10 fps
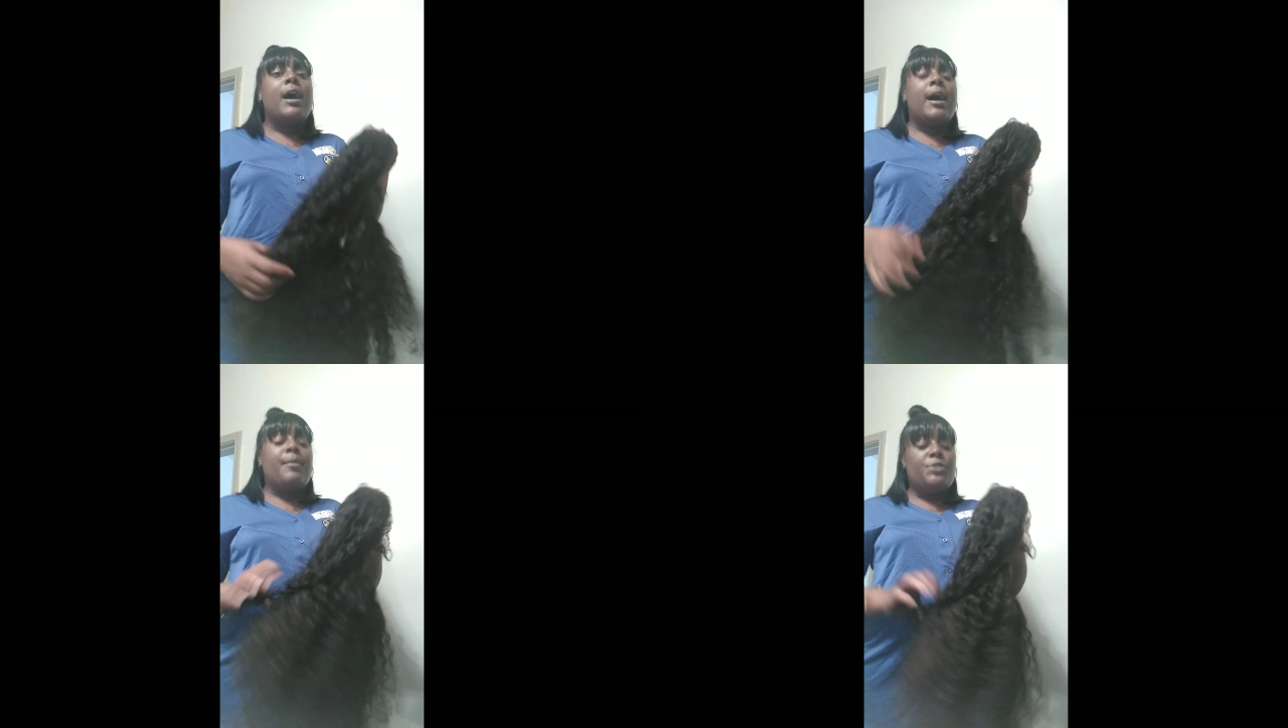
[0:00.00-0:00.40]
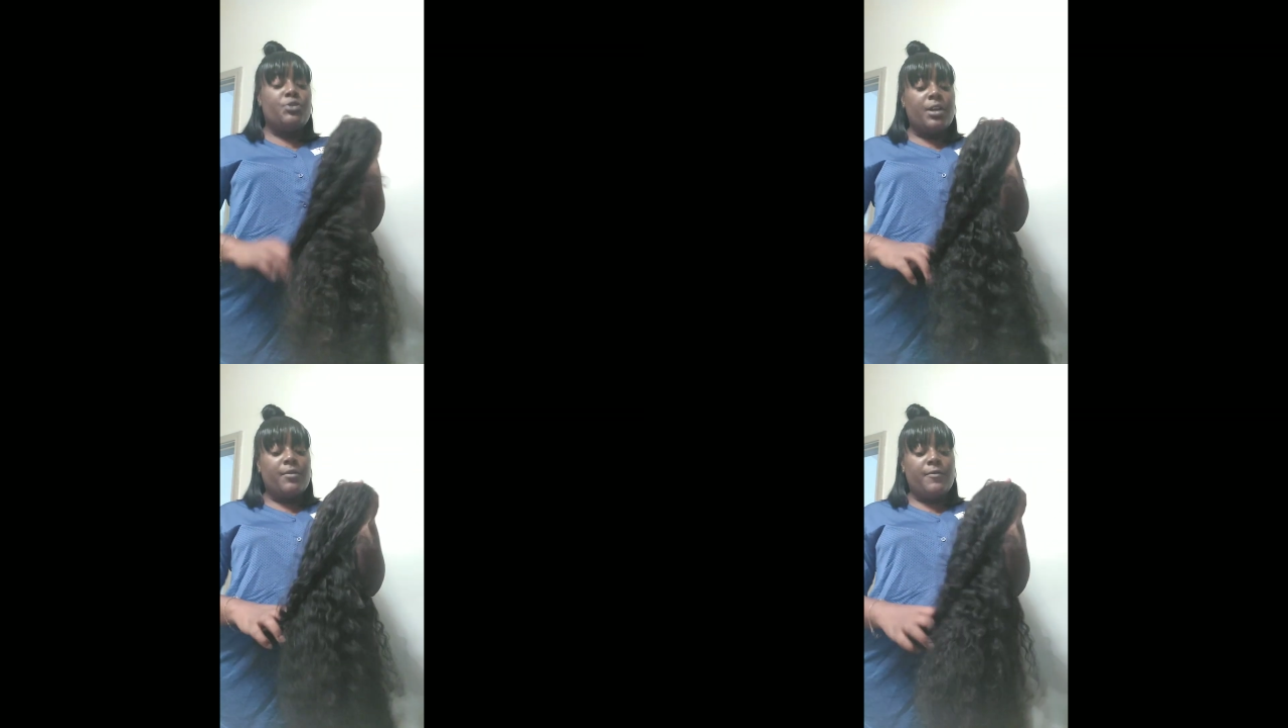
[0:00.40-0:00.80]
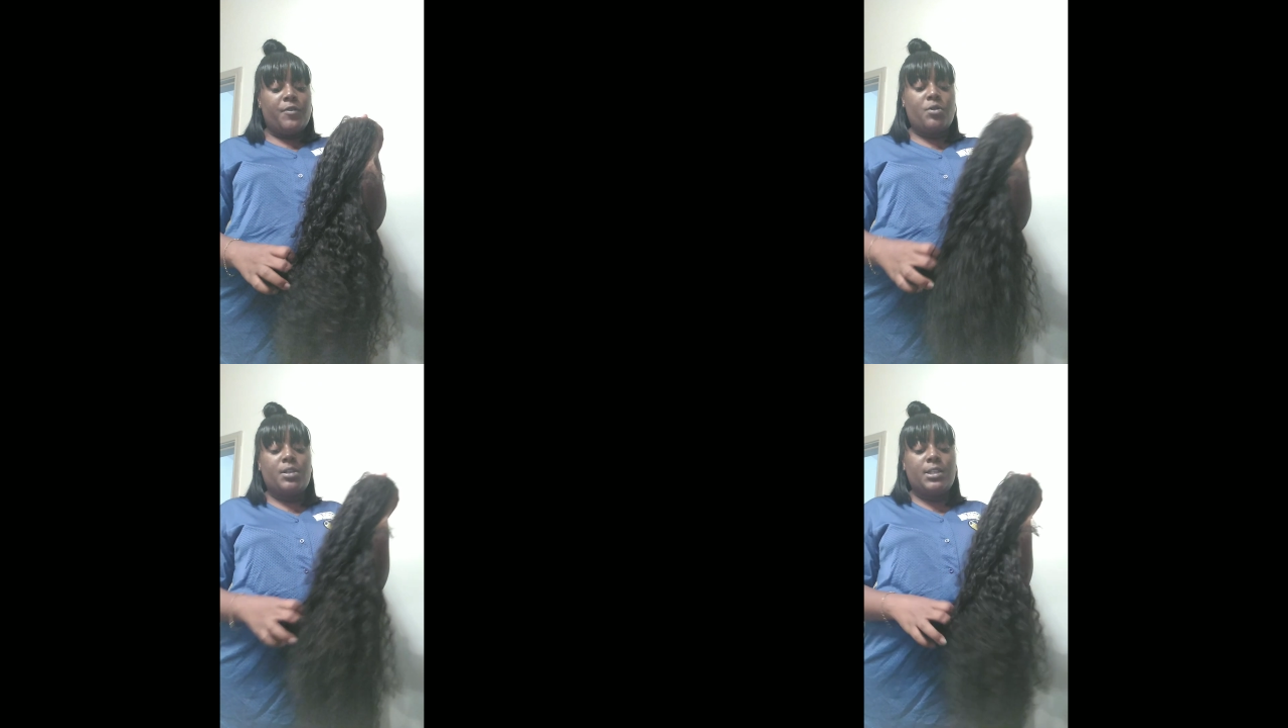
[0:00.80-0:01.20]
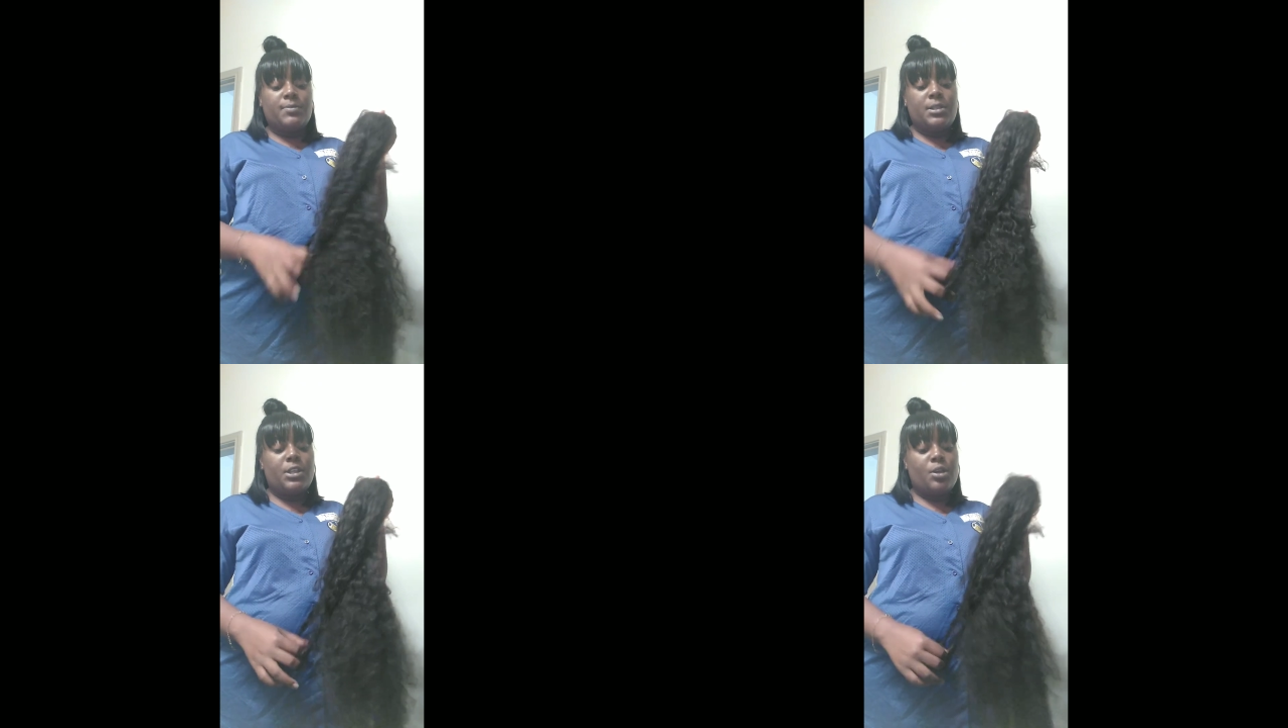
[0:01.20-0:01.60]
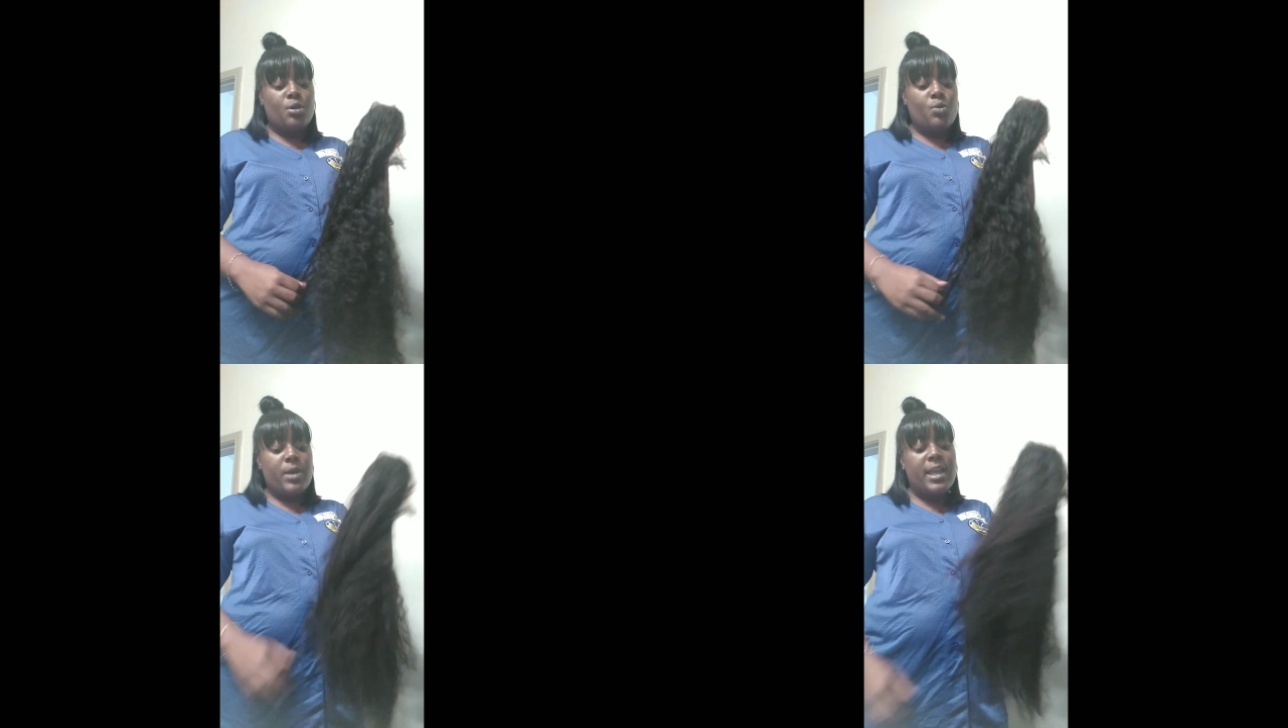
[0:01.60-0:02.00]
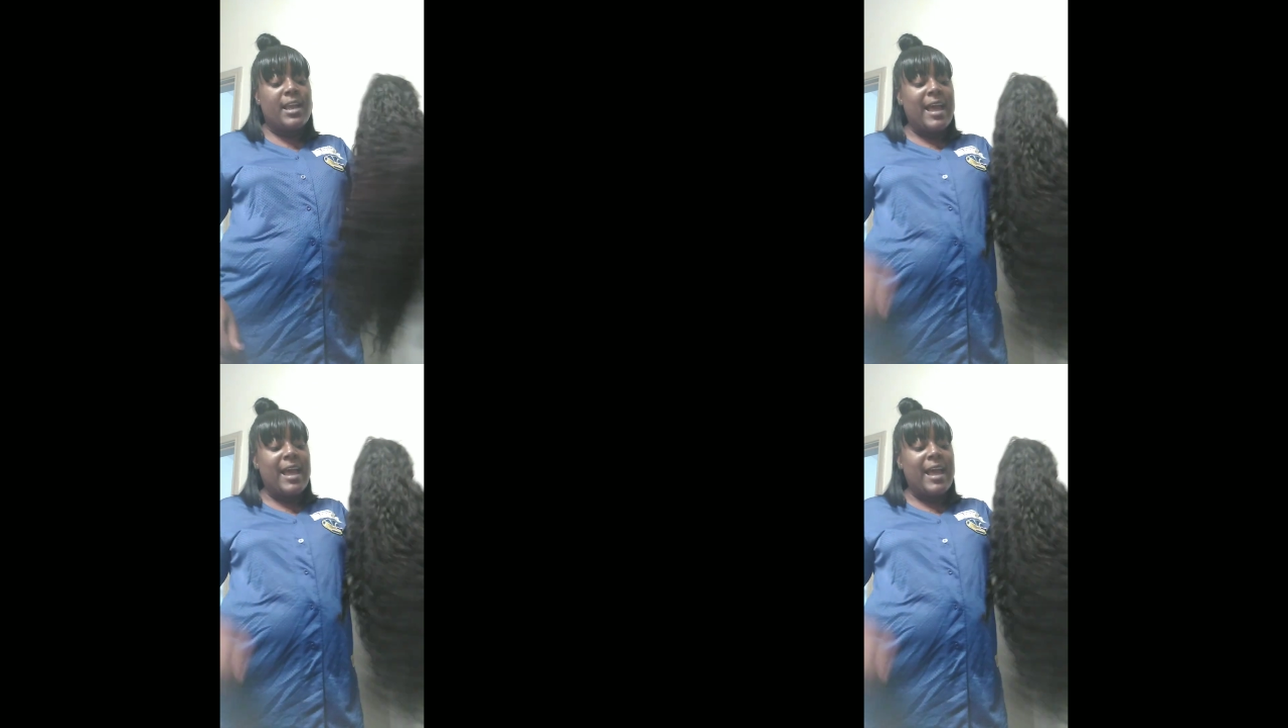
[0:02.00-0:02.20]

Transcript: Doing a review on this particular wig.